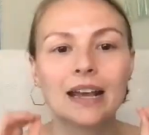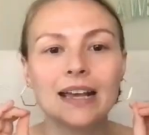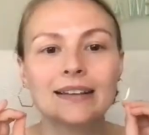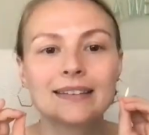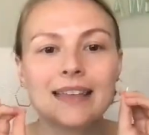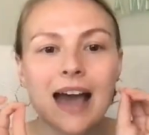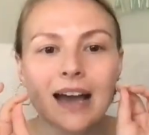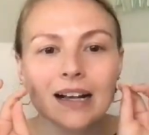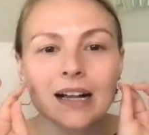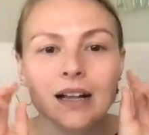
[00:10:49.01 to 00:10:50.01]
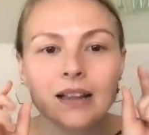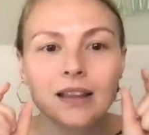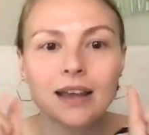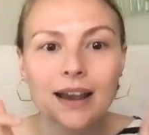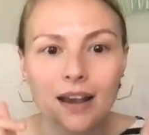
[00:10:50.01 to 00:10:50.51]
It's that
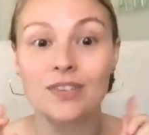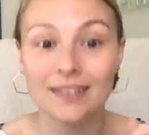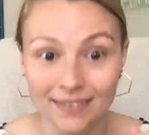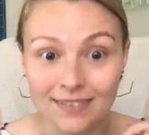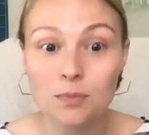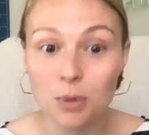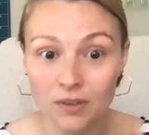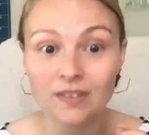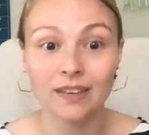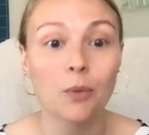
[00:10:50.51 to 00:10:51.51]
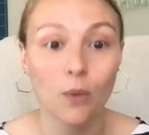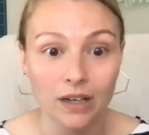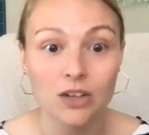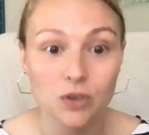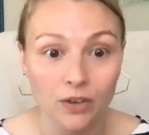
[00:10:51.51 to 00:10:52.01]
click. This is the person I'm going
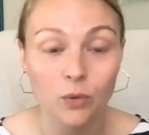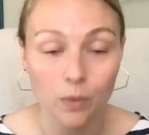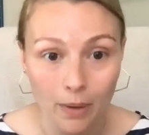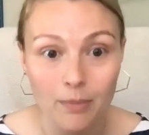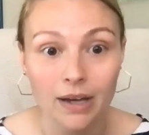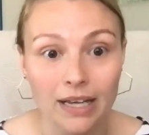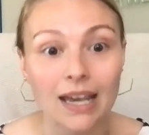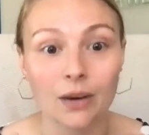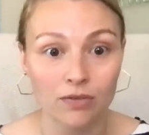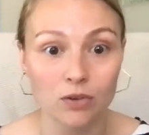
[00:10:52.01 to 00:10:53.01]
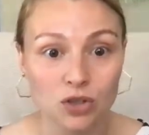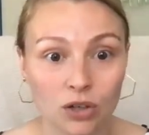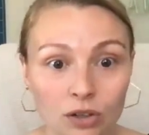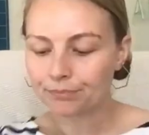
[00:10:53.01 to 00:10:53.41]
to trust with my money and future.